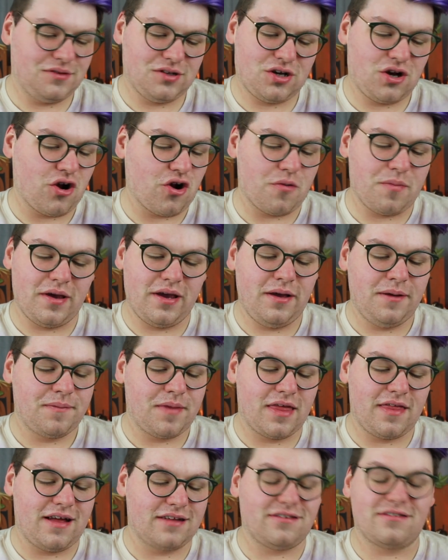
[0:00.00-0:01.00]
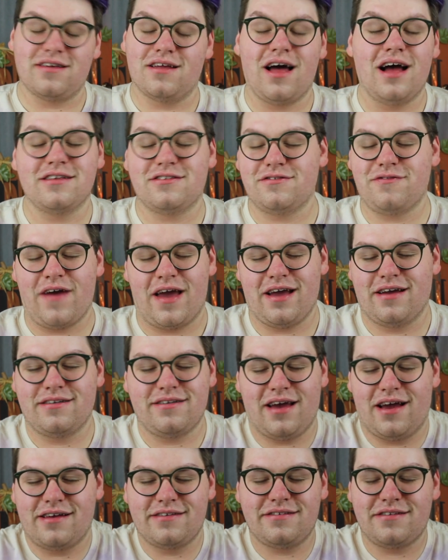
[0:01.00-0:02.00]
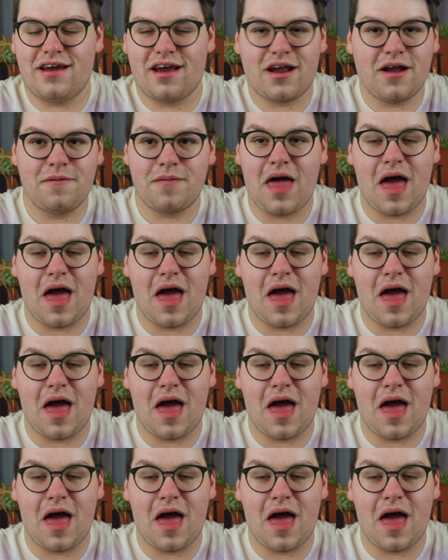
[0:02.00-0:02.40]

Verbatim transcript: Kirby, that's that's fantastic.